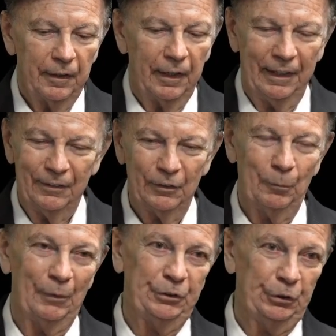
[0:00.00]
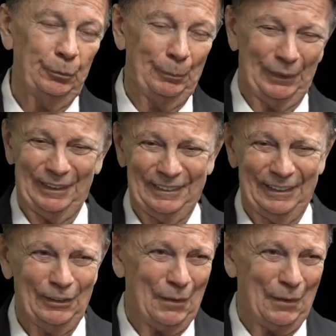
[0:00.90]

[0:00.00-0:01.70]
I don't know about you, but you know,